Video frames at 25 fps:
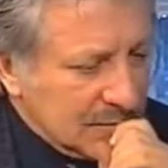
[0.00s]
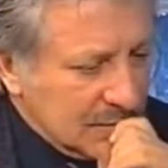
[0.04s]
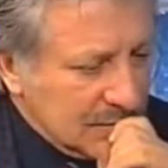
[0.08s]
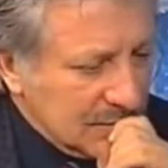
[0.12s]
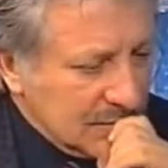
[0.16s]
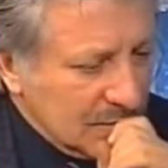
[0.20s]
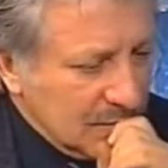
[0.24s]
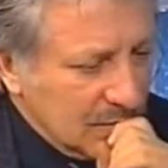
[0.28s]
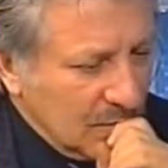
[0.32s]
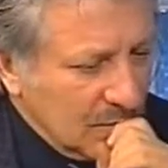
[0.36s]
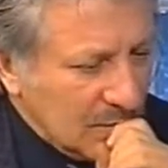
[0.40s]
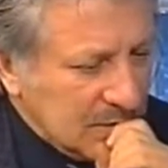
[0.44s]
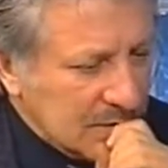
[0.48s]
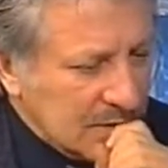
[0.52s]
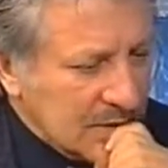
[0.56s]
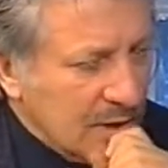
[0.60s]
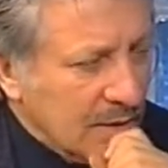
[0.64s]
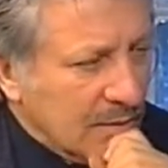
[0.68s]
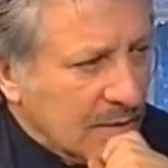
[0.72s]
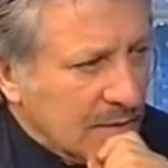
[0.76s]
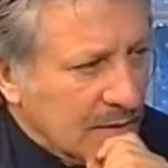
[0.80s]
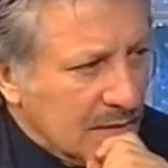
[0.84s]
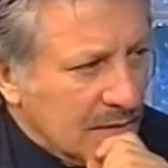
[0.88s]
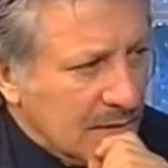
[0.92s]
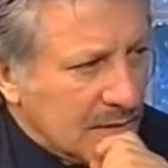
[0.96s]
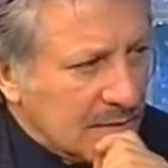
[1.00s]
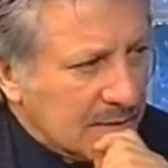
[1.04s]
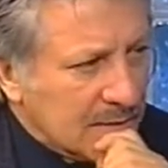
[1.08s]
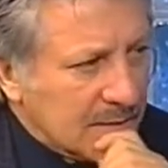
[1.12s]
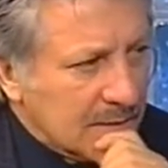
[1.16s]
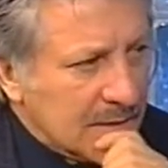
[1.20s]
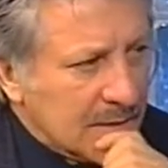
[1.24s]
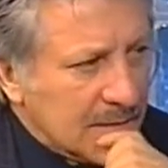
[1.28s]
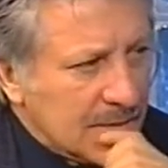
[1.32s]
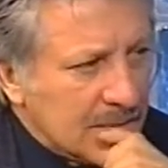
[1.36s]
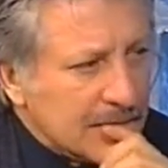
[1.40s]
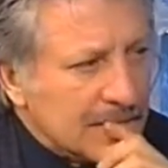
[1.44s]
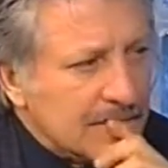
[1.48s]
to what's going on for
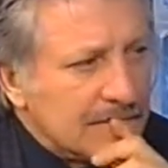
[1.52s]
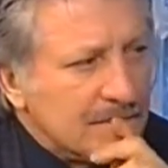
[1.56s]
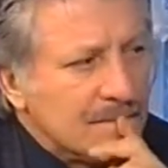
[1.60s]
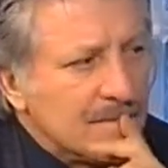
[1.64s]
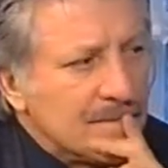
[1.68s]
you?